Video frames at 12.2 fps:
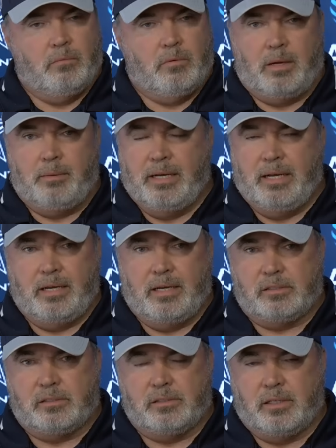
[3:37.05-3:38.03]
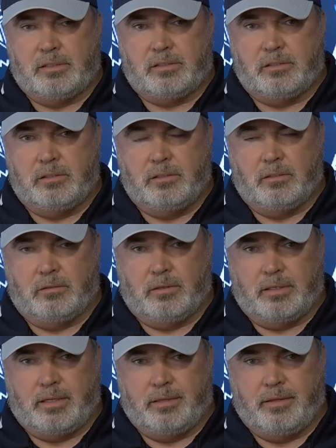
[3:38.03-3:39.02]
Well, I mean, that's you know,
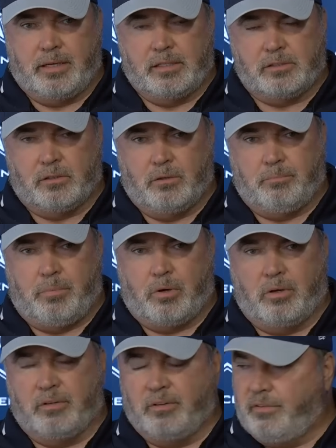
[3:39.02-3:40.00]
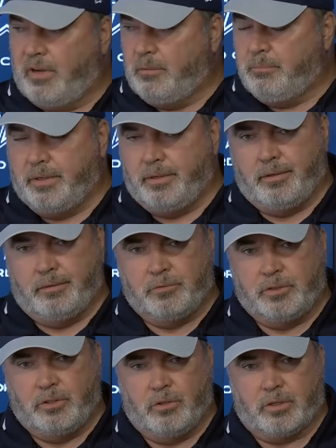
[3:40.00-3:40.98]
I think that's all part of development, and
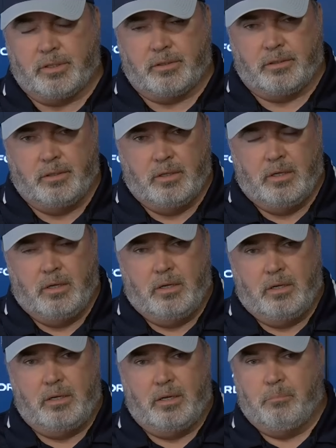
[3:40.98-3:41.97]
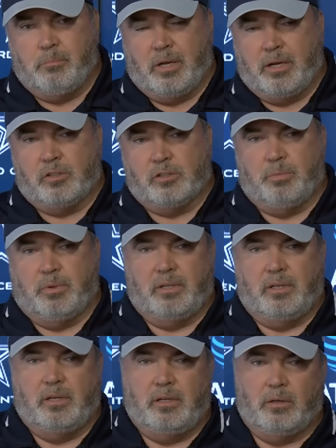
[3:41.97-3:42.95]
when you look at young players, but,
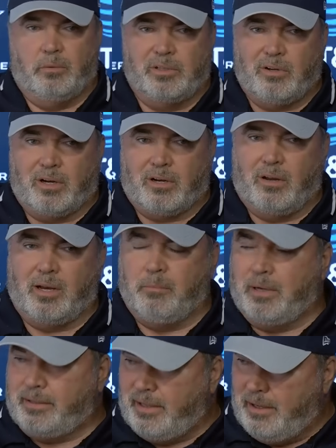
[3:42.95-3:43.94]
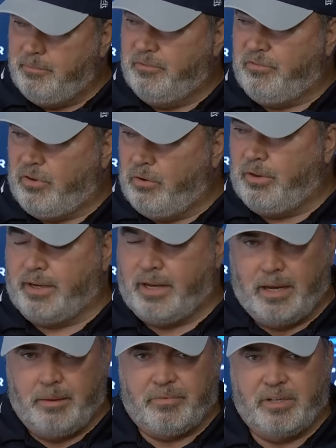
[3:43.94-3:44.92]
you know, we talk a lot about the ebb and flow of the
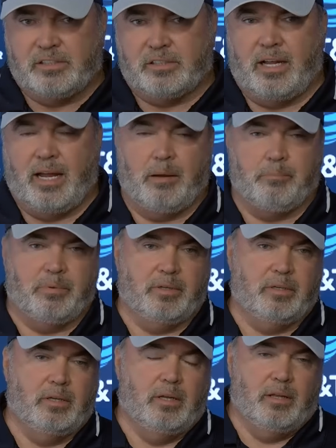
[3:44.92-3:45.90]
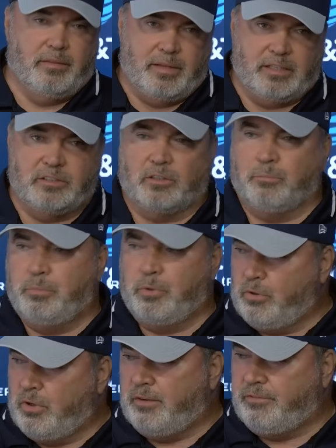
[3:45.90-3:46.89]
game, things that happen, things that are
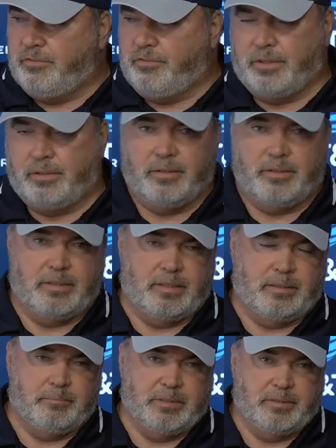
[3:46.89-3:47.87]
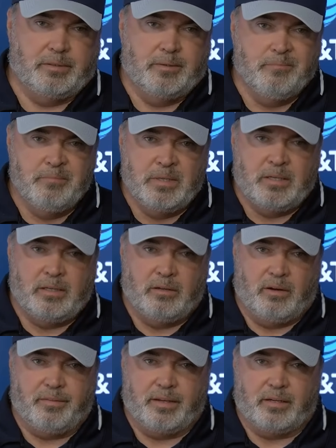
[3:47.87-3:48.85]
built off of it, and, you
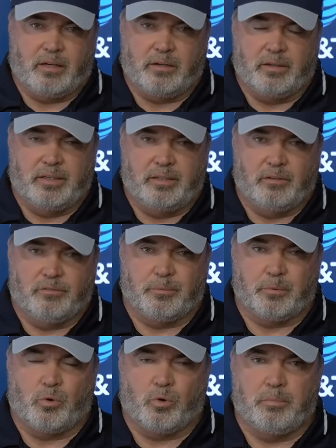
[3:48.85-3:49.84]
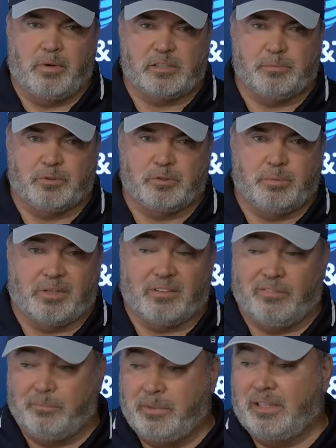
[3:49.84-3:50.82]
know, I think clearly, you know, from a quarterback's
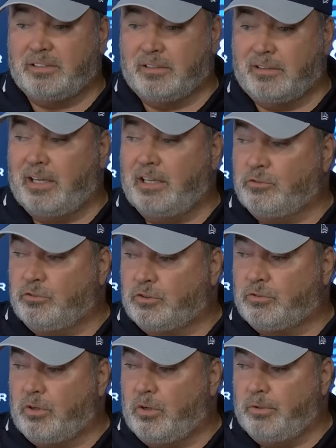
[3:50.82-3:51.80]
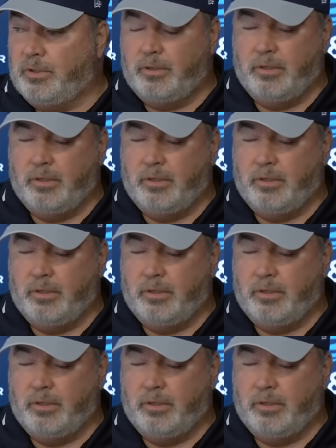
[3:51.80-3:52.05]
perspective, I mean, that's a dangerous throw,